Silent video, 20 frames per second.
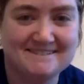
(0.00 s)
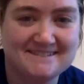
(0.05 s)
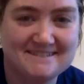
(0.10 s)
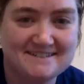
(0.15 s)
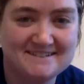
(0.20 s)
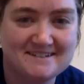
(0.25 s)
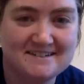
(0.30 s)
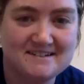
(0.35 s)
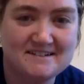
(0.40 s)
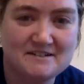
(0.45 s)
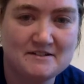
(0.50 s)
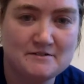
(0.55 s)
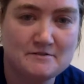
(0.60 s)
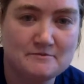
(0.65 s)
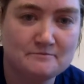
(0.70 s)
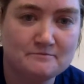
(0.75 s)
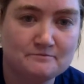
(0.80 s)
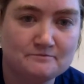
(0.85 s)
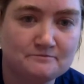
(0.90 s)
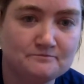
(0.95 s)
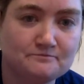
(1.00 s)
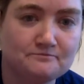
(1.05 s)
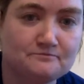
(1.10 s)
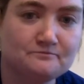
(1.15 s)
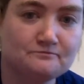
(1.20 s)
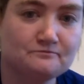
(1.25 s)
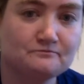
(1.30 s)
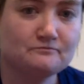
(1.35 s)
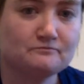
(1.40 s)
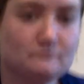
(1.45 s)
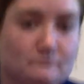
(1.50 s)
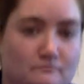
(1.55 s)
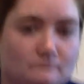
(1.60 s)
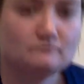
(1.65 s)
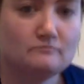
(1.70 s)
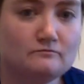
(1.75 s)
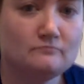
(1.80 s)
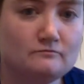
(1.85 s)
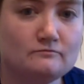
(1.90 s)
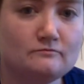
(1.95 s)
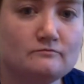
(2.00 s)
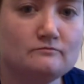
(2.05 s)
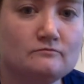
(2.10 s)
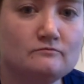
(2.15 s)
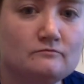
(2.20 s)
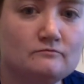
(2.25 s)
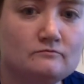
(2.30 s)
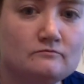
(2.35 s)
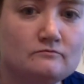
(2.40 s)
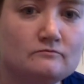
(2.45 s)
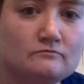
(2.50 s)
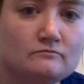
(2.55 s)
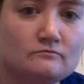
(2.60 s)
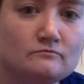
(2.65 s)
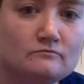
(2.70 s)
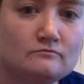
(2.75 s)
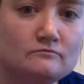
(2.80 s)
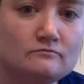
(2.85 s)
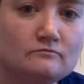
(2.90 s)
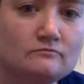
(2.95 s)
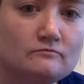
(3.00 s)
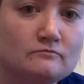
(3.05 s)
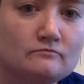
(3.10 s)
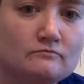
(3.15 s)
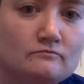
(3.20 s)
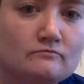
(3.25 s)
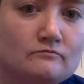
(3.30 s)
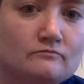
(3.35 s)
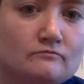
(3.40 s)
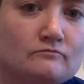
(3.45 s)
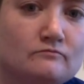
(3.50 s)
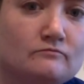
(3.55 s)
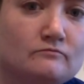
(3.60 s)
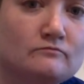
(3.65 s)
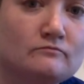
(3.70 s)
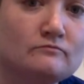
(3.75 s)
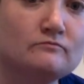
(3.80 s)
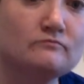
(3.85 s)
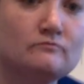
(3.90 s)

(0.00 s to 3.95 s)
No one is speaking in this clip.